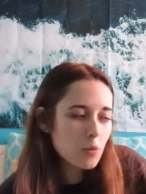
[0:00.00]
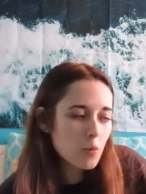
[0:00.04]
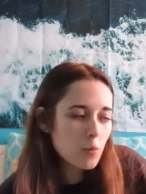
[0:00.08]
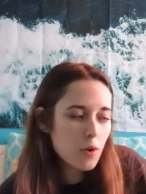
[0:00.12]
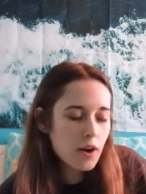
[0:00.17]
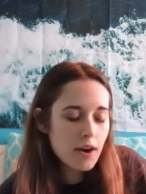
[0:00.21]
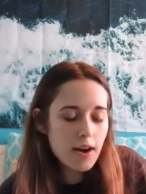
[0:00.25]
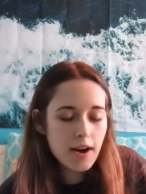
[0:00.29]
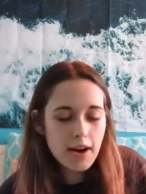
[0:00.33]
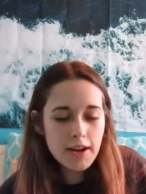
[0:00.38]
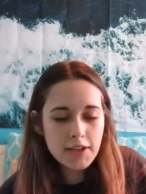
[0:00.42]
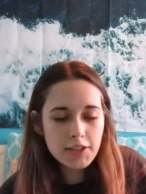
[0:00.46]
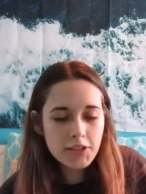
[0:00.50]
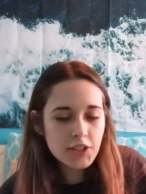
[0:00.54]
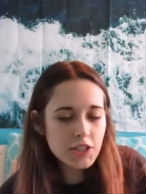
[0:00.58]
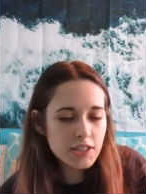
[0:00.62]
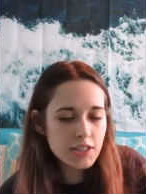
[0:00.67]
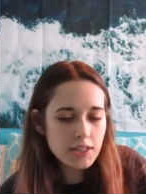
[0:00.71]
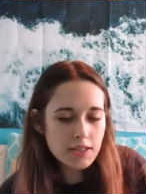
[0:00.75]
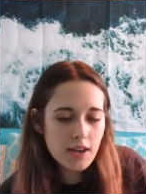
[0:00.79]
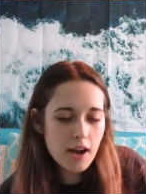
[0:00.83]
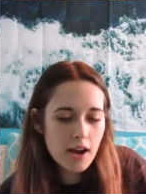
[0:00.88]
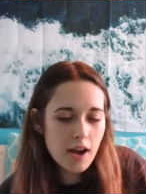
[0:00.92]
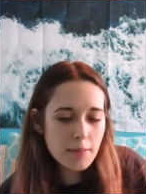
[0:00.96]
where I
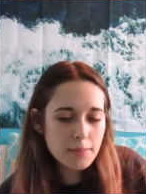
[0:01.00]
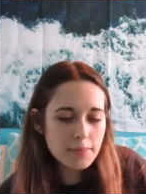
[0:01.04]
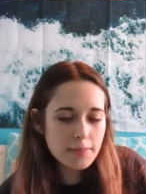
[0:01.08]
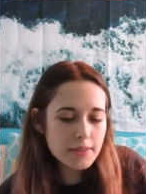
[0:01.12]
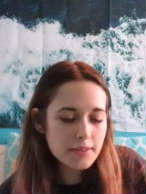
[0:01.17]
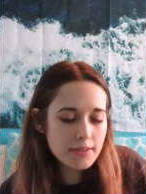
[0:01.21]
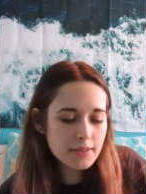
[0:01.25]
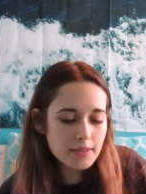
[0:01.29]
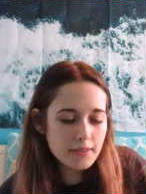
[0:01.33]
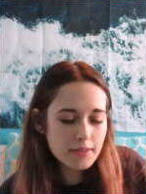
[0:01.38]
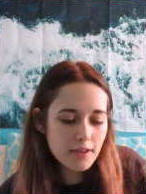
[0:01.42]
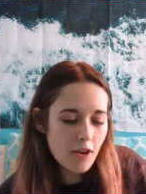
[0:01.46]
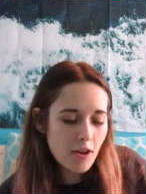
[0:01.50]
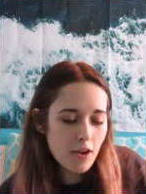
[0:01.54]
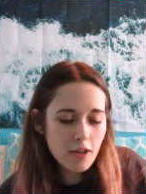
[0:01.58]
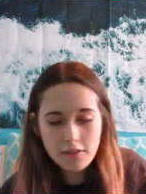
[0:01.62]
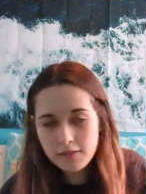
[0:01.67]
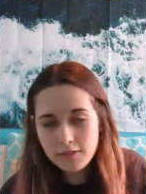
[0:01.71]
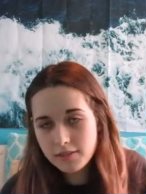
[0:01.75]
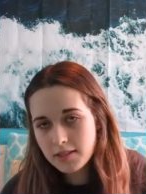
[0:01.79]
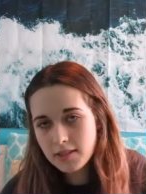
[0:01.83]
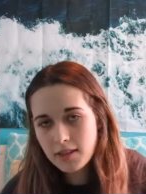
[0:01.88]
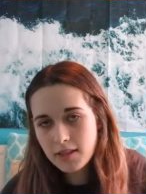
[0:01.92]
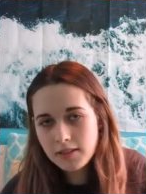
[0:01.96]
just stopped all
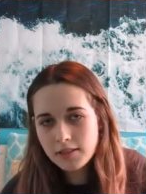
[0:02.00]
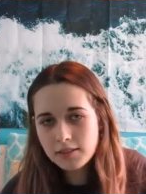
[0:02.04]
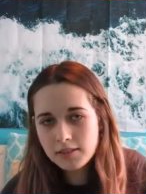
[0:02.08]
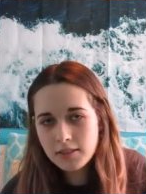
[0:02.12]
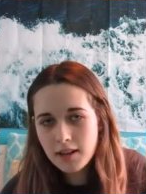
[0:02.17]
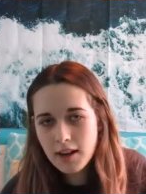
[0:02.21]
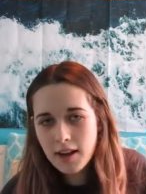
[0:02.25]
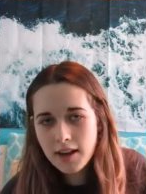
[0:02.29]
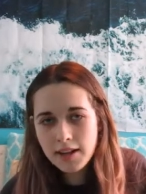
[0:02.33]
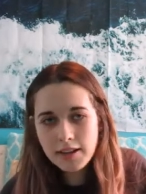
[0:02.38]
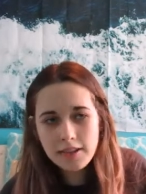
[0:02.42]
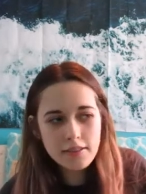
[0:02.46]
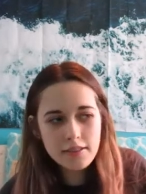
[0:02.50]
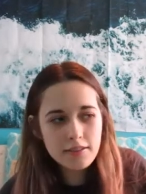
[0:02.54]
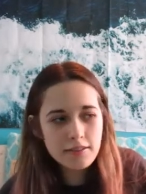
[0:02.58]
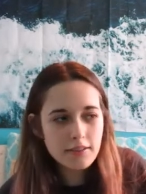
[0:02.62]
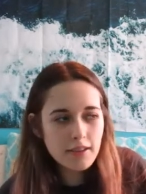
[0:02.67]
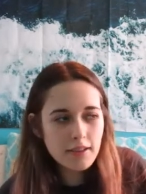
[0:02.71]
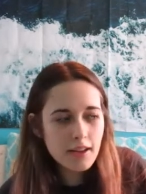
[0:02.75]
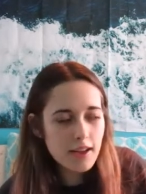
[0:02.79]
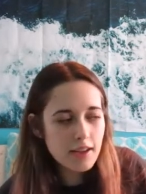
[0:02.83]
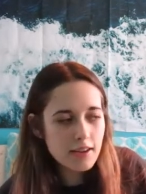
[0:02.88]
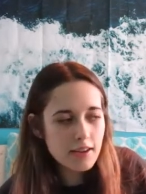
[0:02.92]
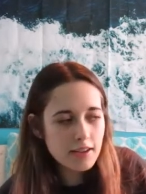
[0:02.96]
of a sudden, kind of,
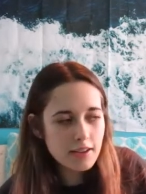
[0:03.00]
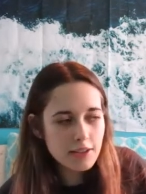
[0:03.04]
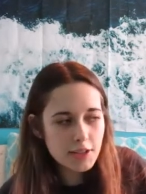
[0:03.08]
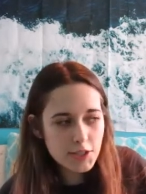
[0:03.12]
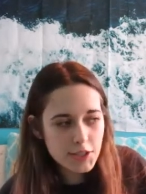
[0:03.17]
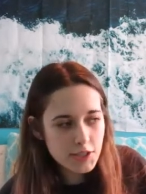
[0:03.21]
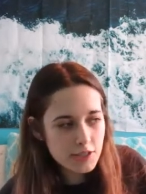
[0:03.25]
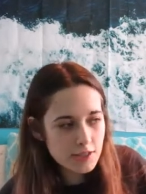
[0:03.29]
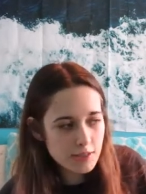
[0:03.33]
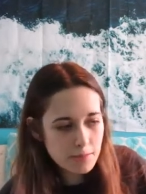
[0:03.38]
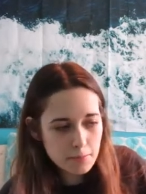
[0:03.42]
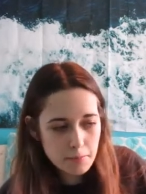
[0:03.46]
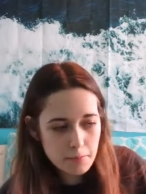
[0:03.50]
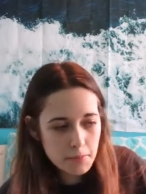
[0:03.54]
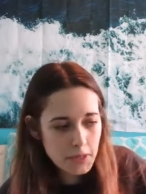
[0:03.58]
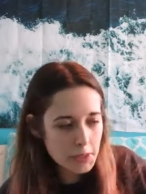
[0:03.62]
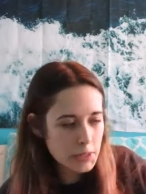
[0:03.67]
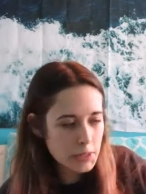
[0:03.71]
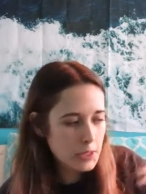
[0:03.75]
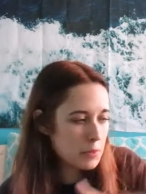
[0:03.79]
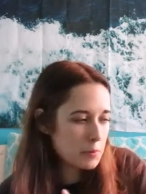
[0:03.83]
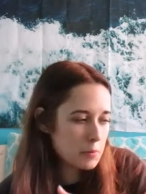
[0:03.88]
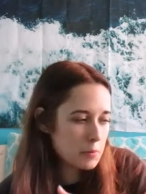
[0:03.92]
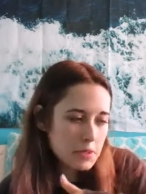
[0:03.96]
and just
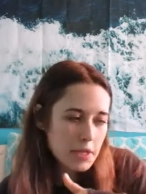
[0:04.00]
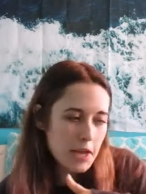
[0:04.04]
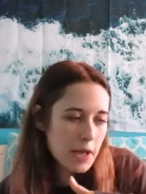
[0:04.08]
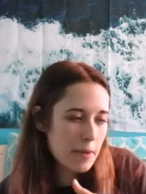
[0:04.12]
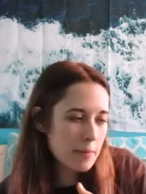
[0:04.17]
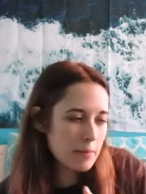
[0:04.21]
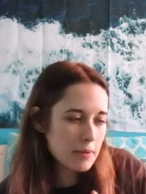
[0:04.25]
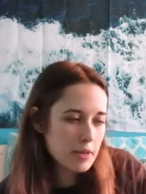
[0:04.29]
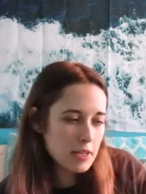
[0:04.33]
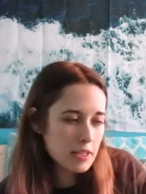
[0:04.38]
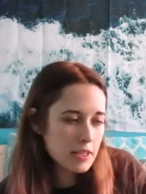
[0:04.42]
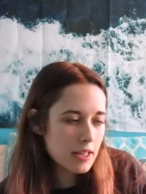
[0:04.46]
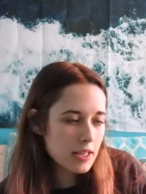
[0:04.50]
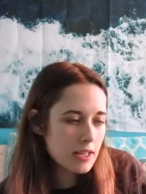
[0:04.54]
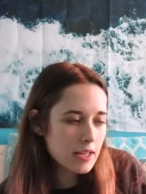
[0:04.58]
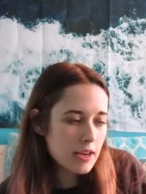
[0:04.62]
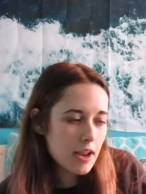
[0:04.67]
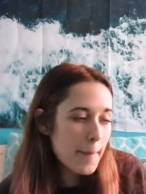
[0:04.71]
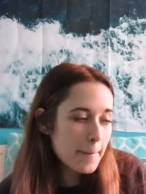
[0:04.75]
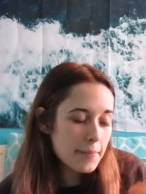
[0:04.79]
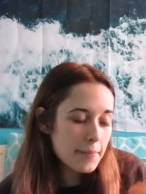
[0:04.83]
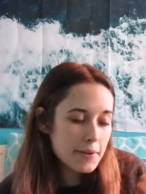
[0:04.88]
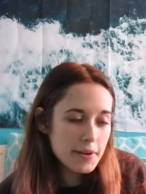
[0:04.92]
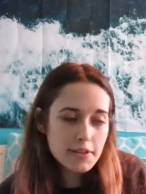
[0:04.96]
nothing was happening
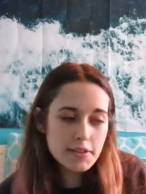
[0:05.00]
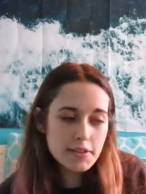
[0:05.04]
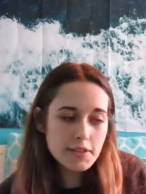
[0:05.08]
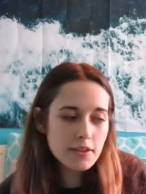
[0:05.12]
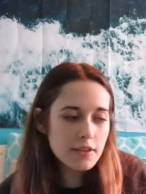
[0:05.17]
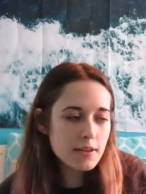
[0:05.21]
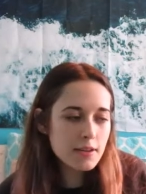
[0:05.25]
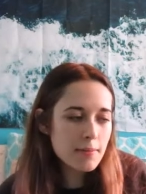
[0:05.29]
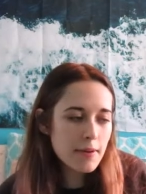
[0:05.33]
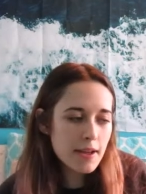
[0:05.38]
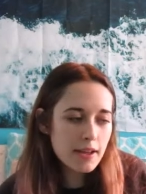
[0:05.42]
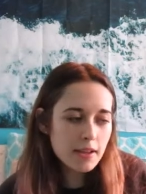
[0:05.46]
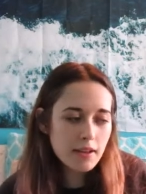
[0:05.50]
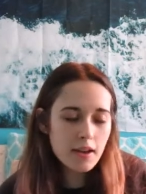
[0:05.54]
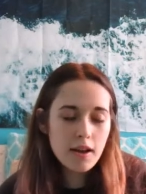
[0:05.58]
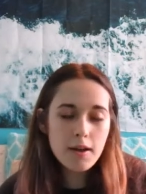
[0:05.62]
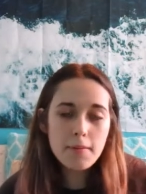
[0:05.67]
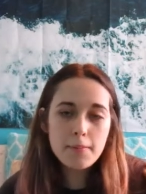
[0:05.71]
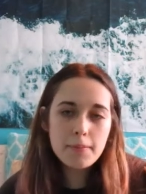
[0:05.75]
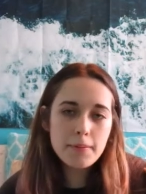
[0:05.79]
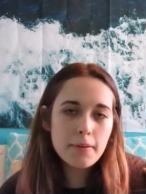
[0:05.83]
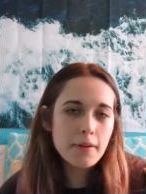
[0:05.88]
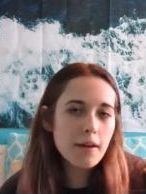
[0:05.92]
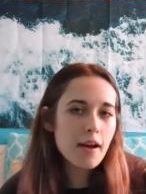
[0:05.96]
then. But I started back
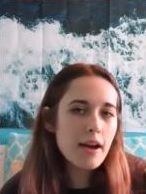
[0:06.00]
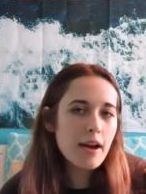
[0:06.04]
up.